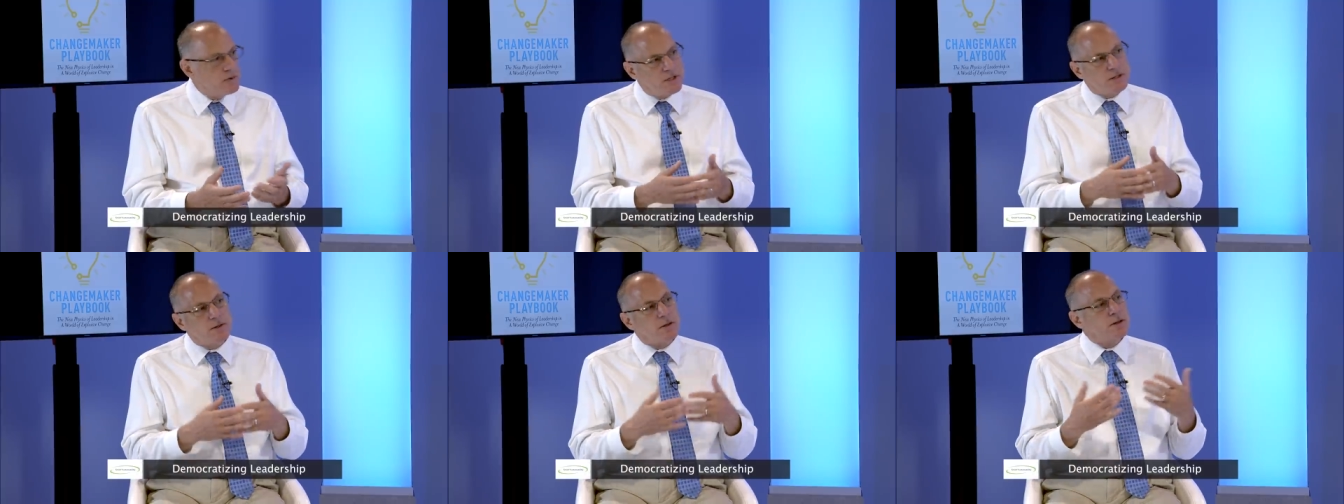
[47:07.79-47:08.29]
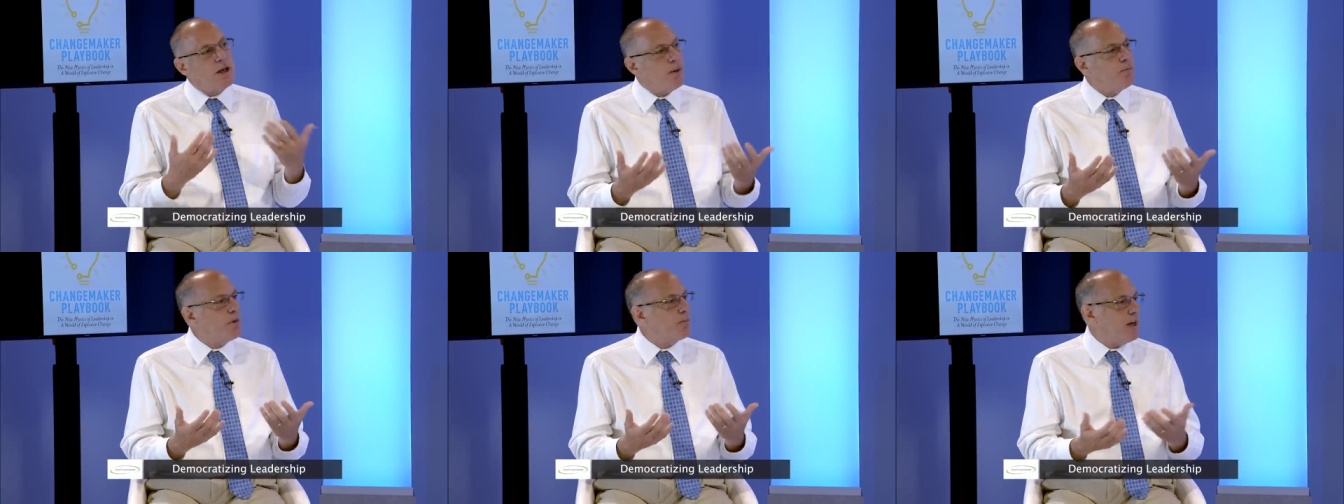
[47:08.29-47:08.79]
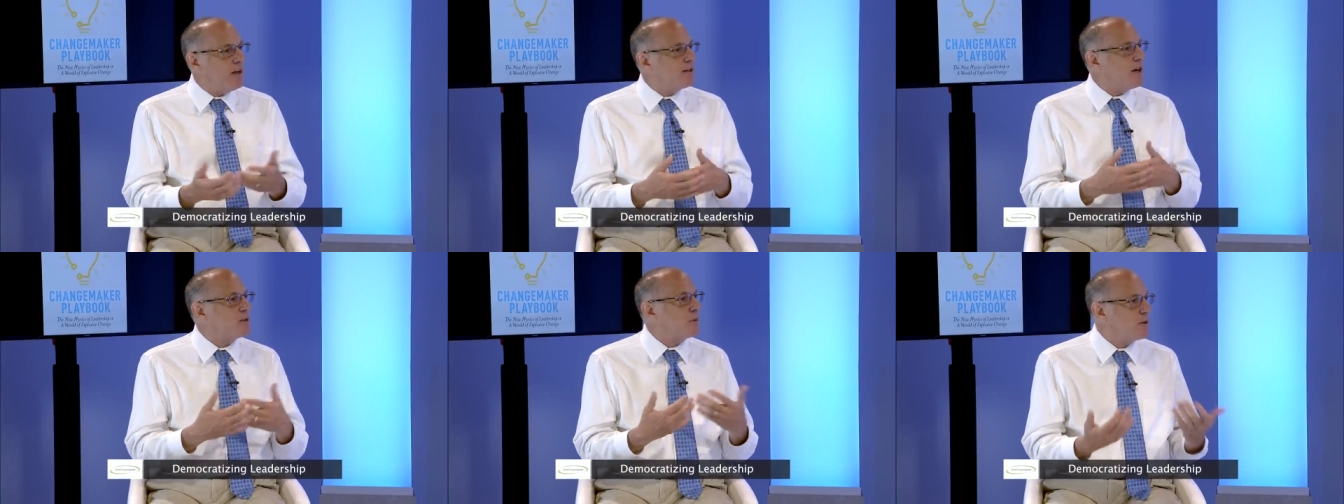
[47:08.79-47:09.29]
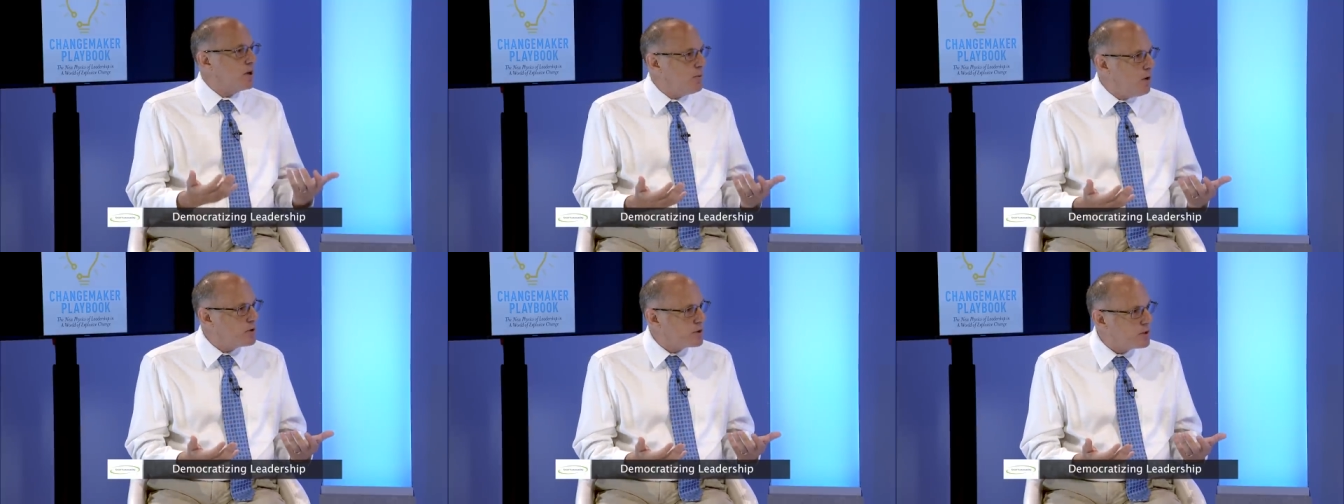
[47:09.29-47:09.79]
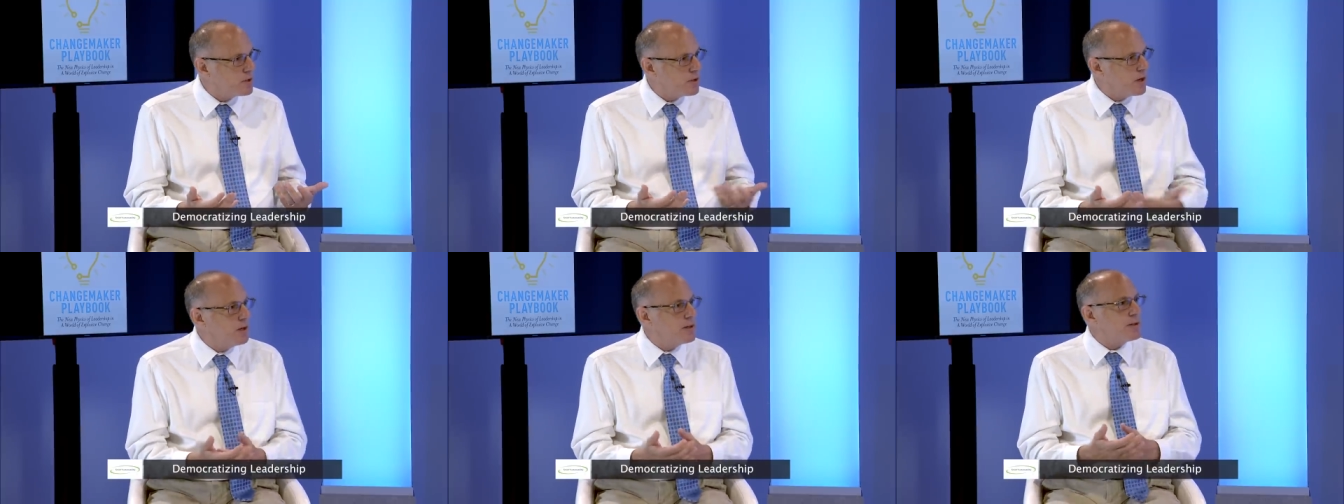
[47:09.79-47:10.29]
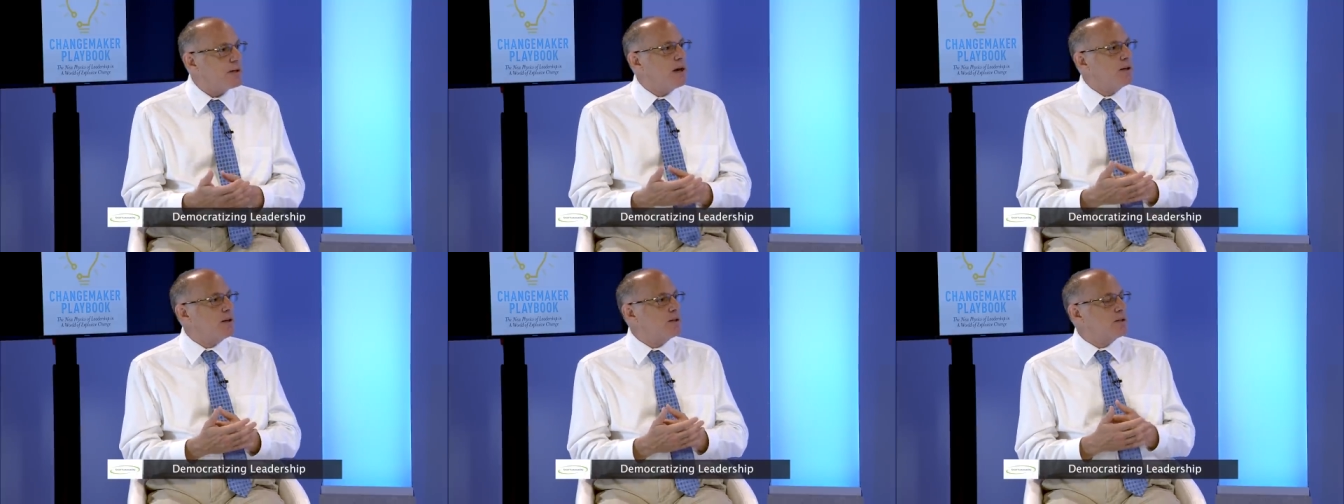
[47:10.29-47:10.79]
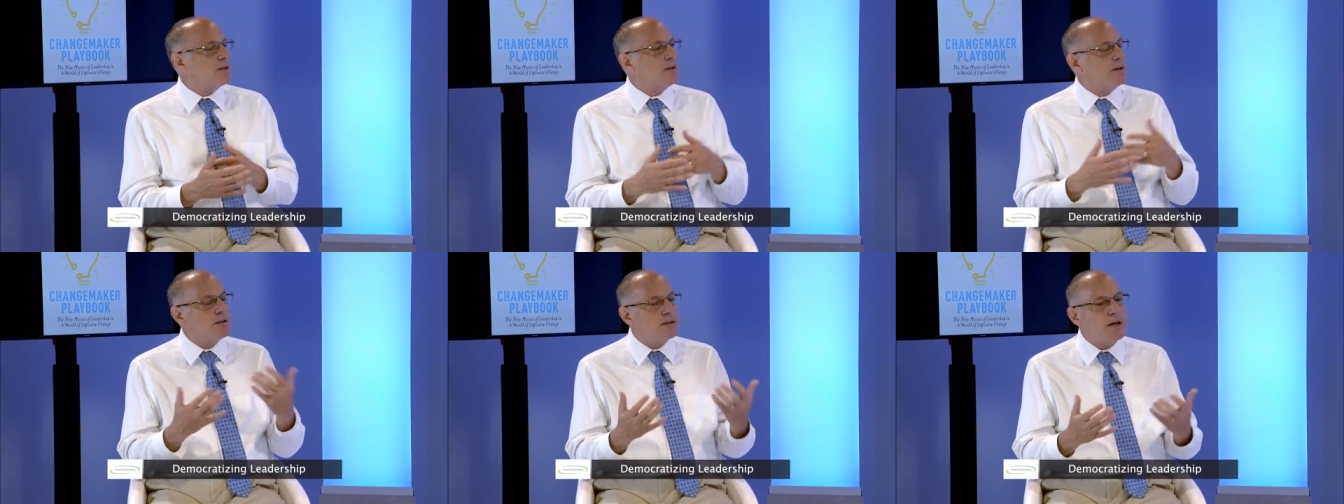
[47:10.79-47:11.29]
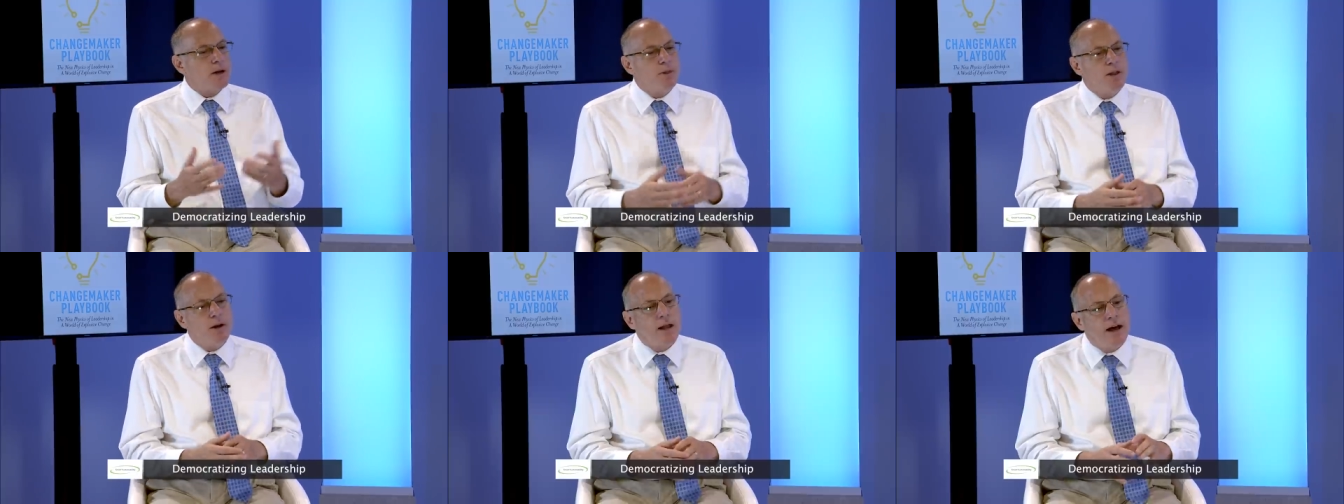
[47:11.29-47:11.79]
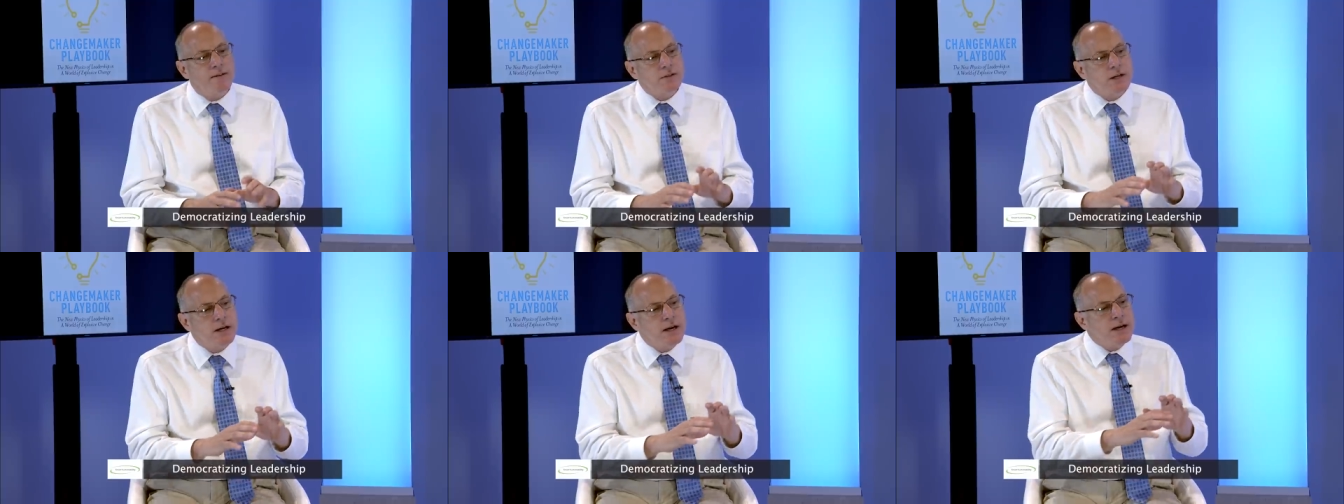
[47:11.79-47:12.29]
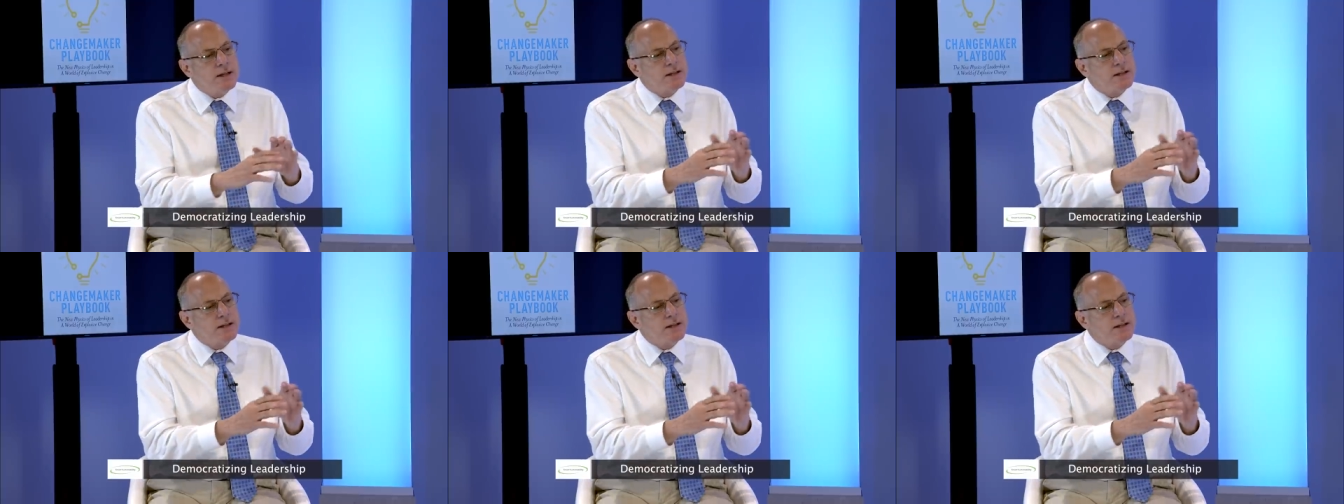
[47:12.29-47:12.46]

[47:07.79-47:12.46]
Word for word: just help them get in touch with their emotions during this time, this, this time in their lives. Yeah.